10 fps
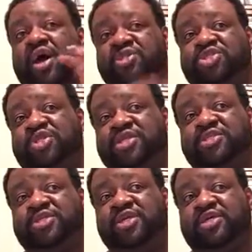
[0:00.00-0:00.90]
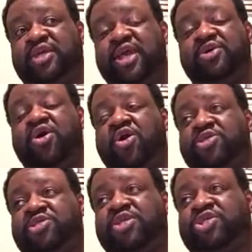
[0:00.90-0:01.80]
unjustly and
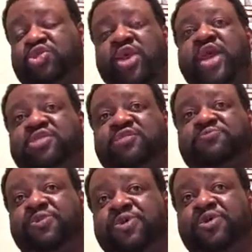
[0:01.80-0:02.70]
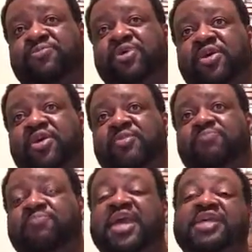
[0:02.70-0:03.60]
harshly trash a film,
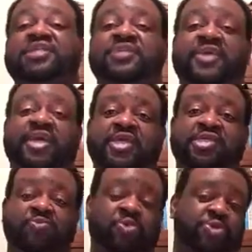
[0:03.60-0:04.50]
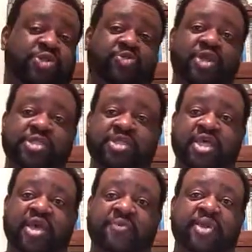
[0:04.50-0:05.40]
making it seem like it's the worst
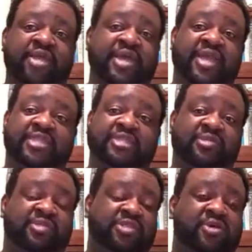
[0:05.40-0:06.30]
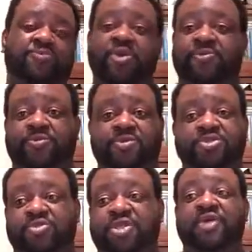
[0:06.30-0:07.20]
creation ever, and that is so far from the
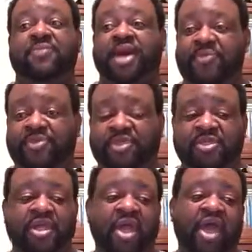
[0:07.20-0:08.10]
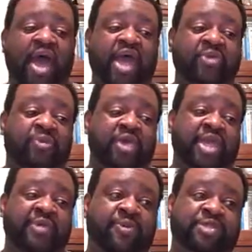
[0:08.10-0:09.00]
truth, in my opinion. I don't want
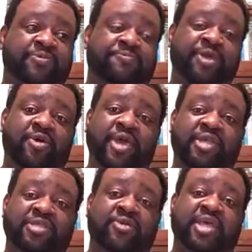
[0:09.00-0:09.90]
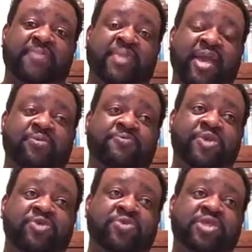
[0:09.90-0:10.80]
anyone to feel as though that my
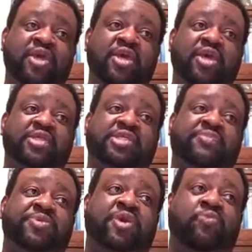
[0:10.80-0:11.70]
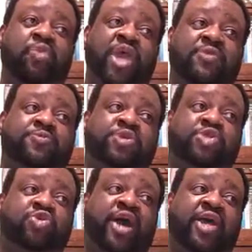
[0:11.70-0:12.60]
reviews is simply a way to
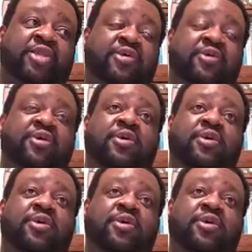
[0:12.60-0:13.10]
try to